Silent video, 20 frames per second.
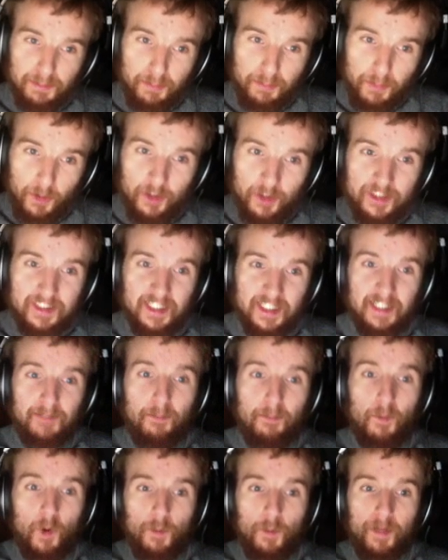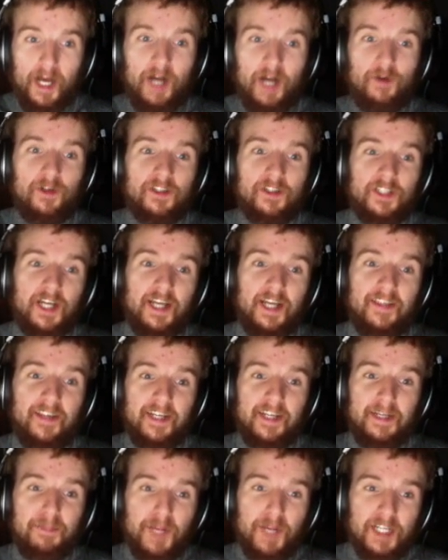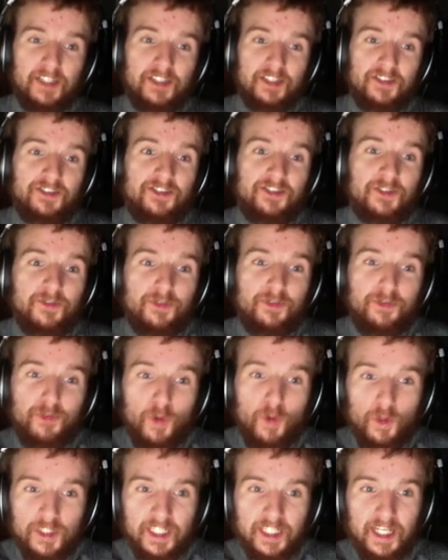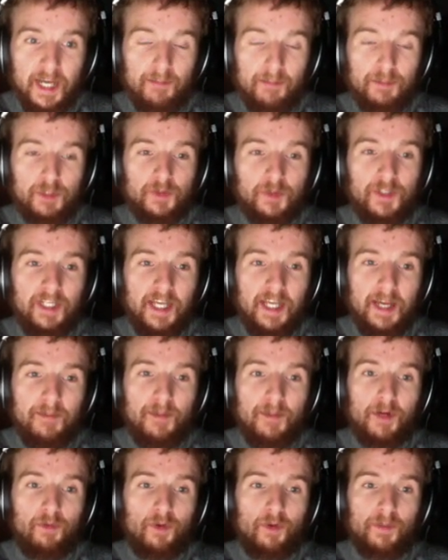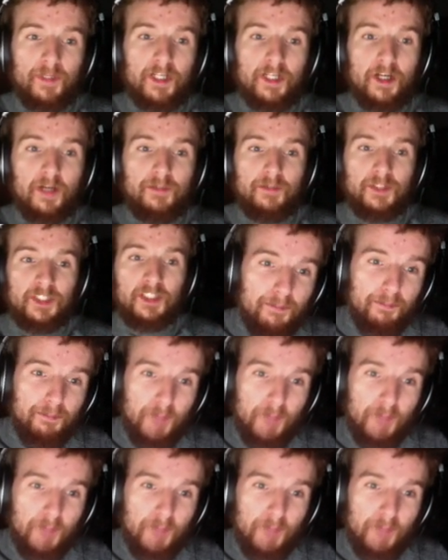puts in more power, and then he manages to forge a gap between him and Robin Coppicer,